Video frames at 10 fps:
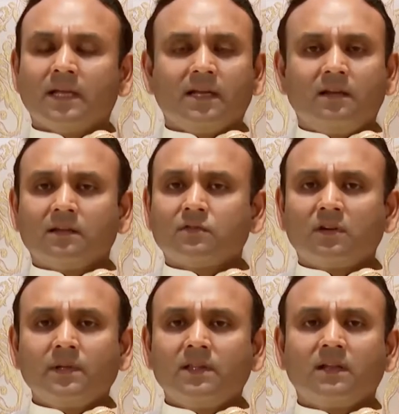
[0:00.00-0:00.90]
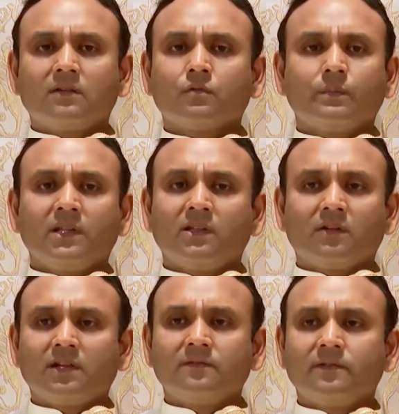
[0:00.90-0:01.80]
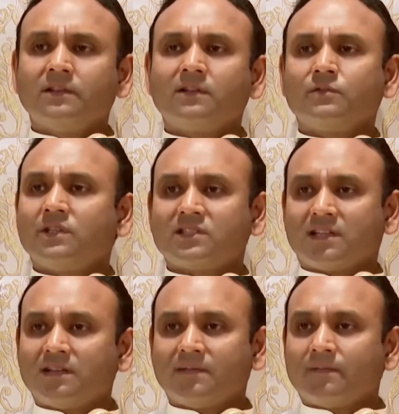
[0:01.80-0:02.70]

It does not mean they are superior or inferior to each other.